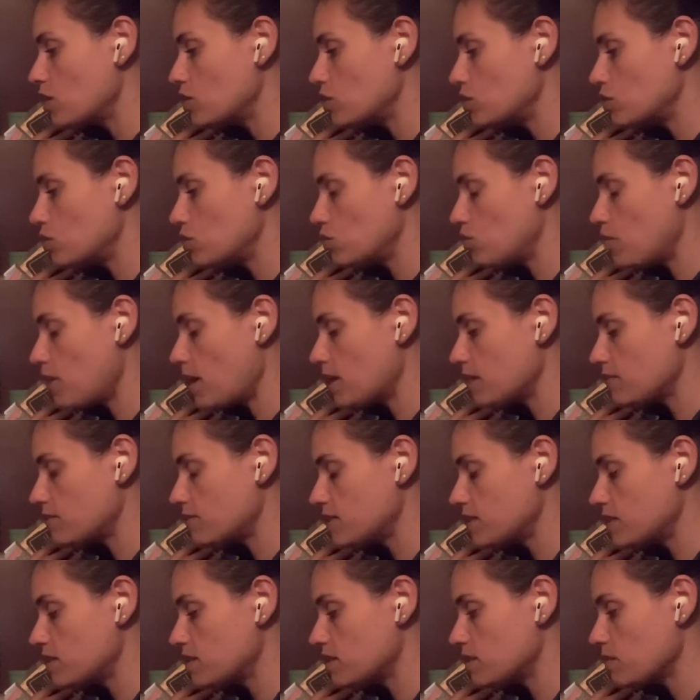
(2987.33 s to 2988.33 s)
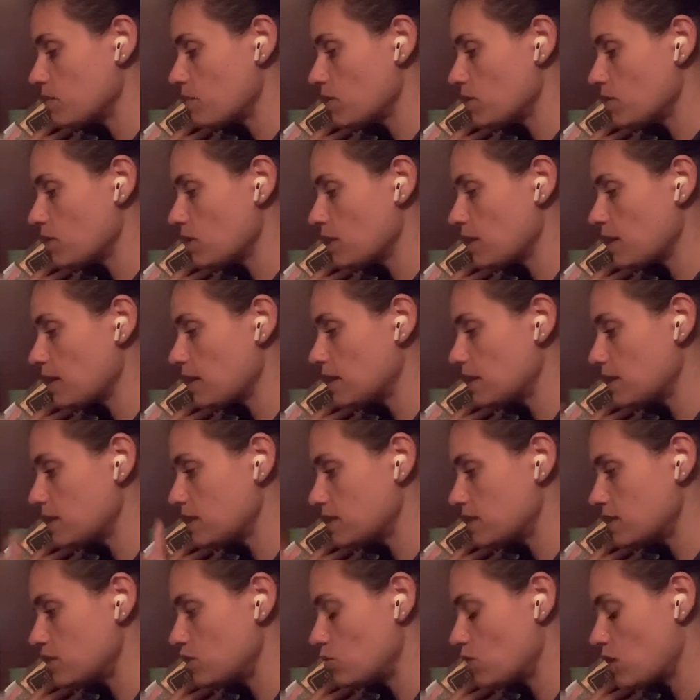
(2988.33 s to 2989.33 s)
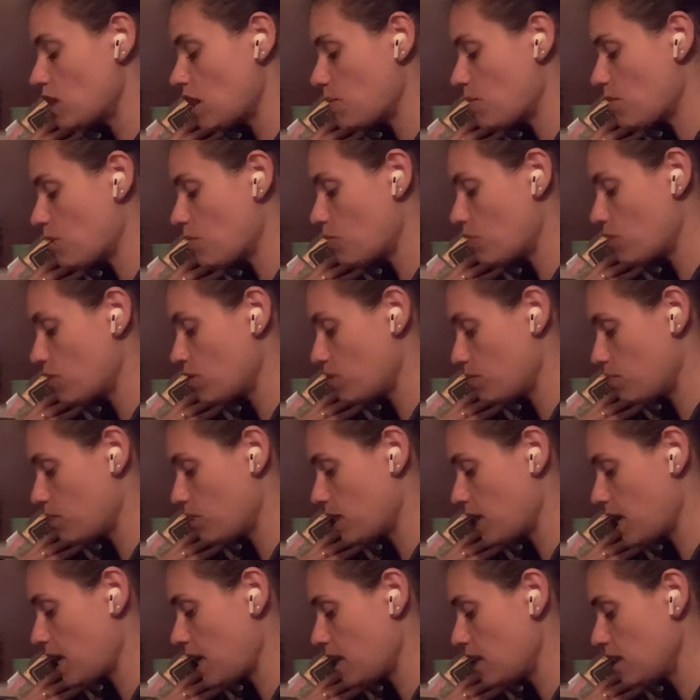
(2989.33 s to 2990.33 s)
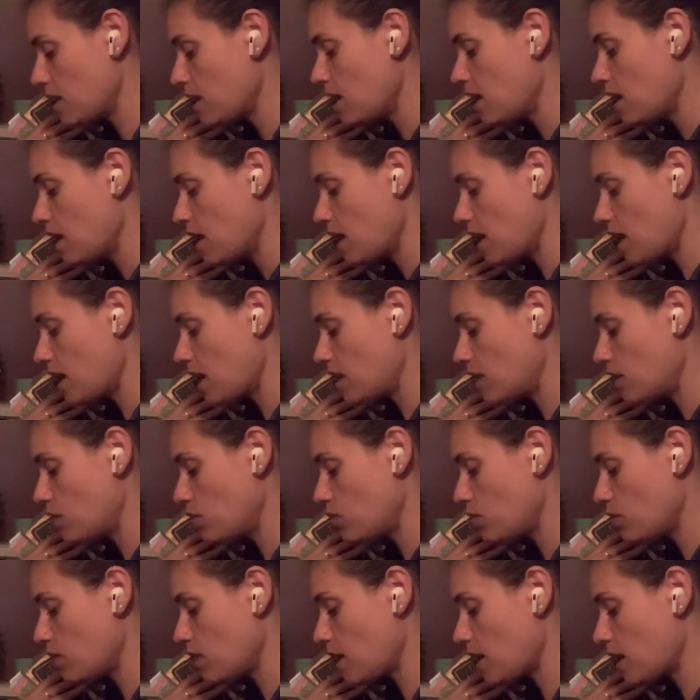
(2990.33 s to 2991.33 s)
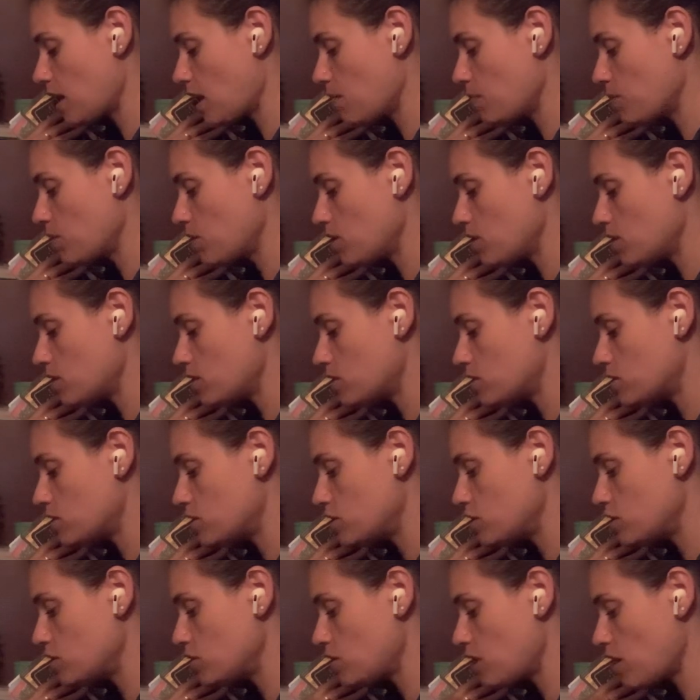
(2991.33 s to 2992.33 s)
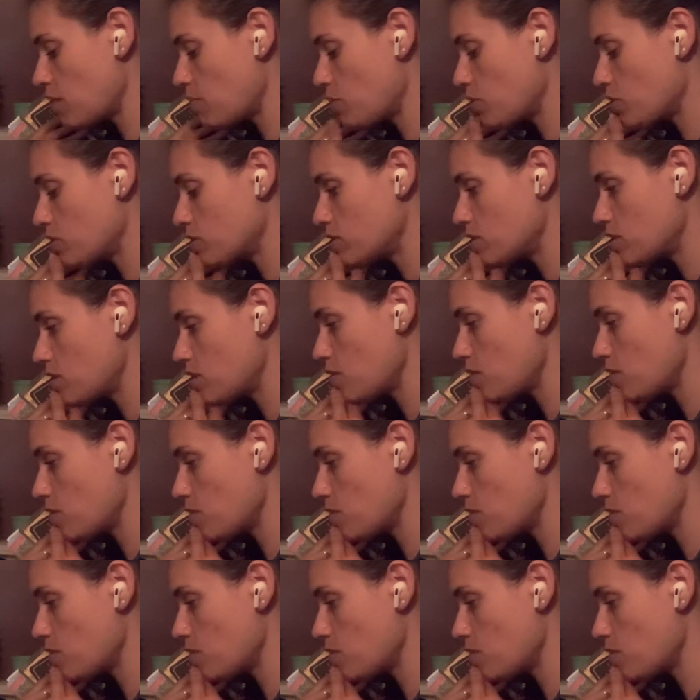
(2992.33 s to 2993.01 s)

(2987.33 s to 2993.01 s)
You might have seen someone looking like this and you came up with a plan and you were like, I'm going to cheer that person up.